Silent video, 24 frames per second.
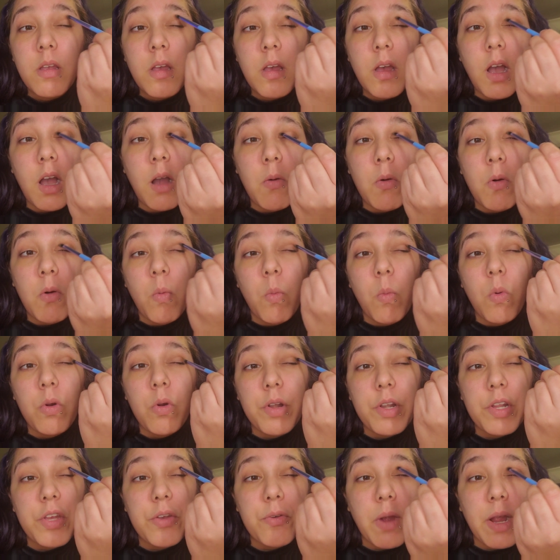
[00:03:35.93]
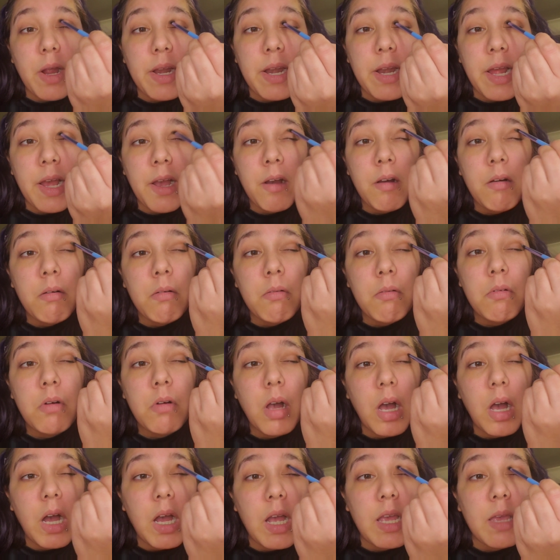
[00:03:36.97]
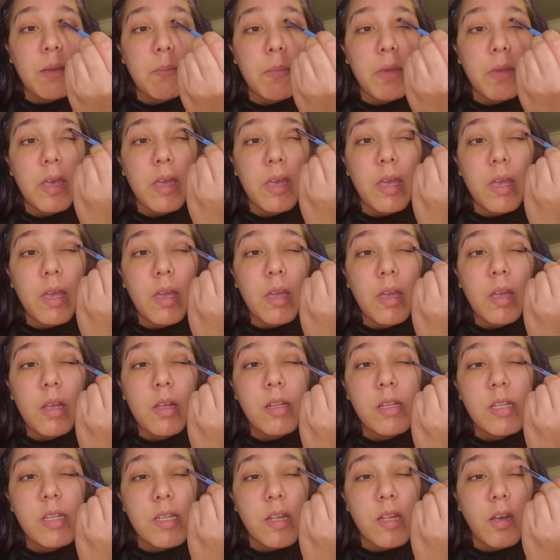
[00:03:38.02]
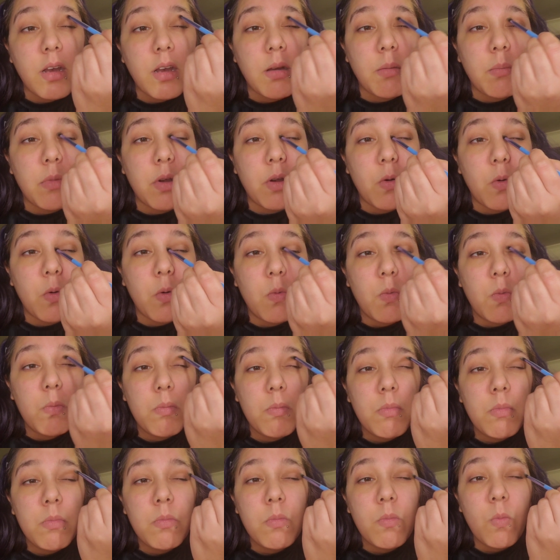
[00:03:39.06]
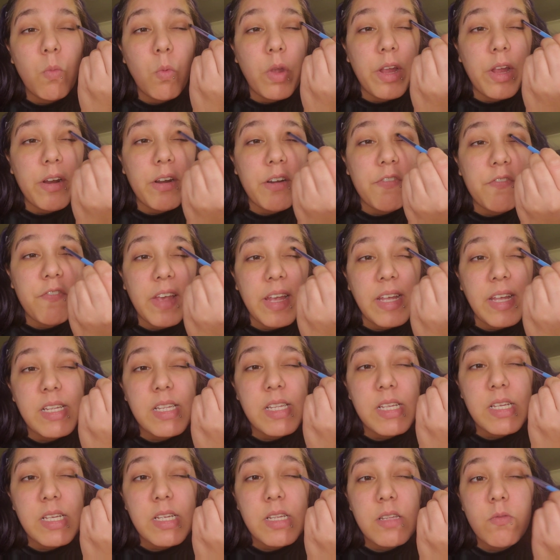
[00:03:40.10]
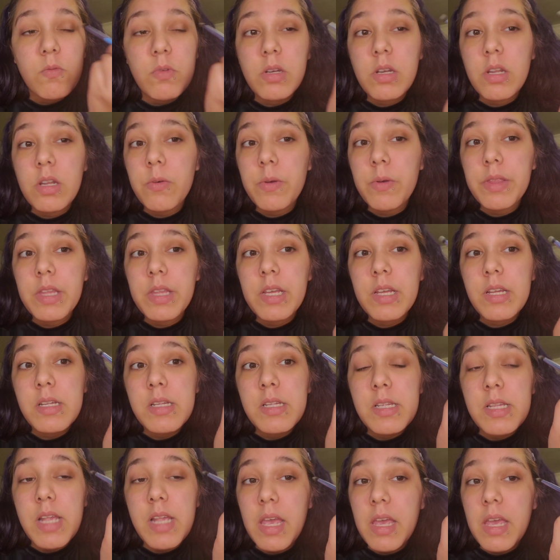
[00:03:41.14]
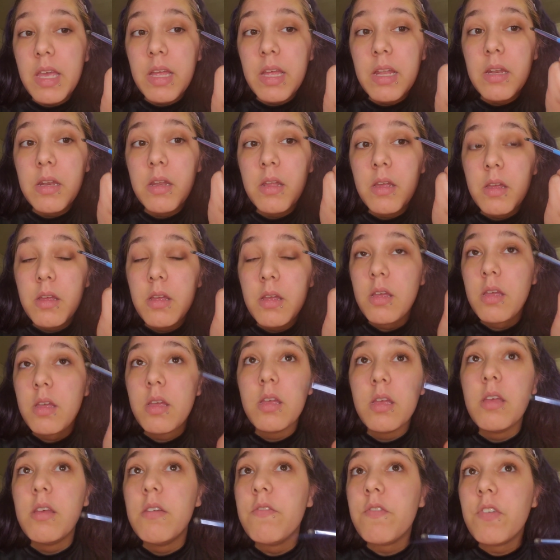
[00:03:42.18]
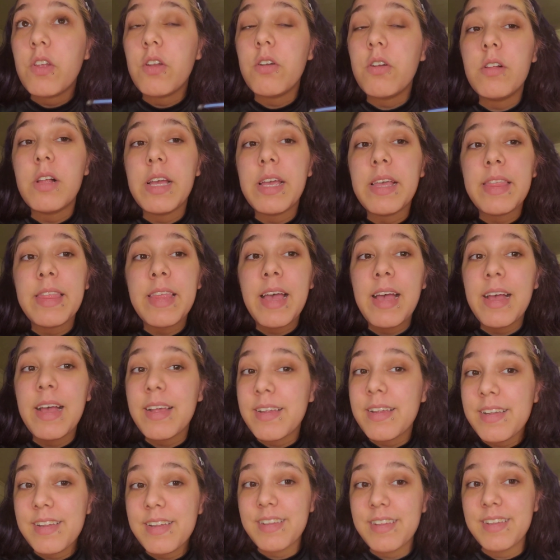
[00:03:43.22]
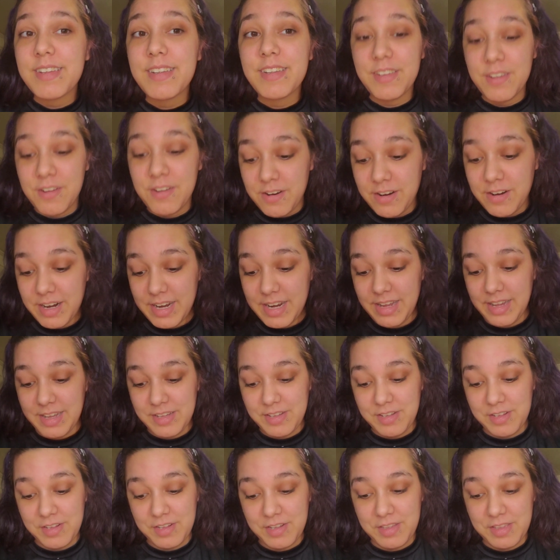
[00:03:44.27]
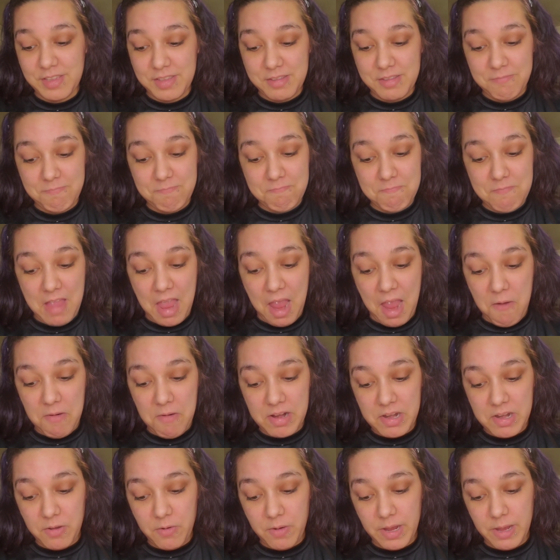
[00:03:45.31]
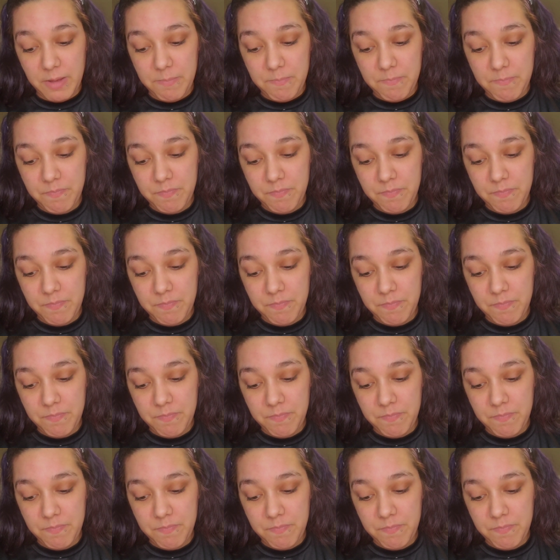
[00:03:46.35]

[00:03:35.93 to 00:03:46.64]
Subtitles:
I will warn you right now, I make some weird faces when doing this, and if you don't like that, sorry, it's just how I do it.